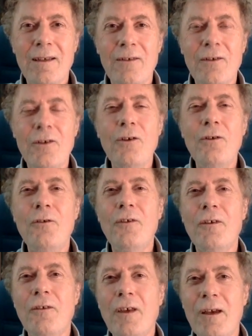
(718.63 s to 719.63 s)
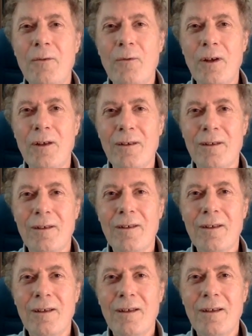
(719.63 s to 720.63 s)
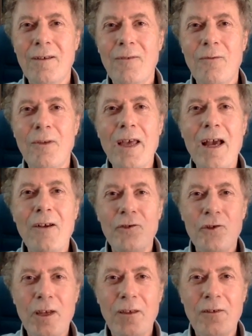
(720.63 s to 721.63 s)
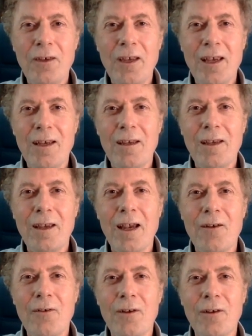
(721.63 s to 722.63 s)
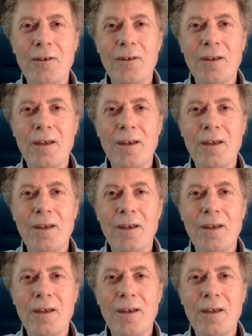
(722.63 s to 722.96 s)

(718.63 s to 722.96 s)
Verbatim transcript: to use as I will without chasing any carrot.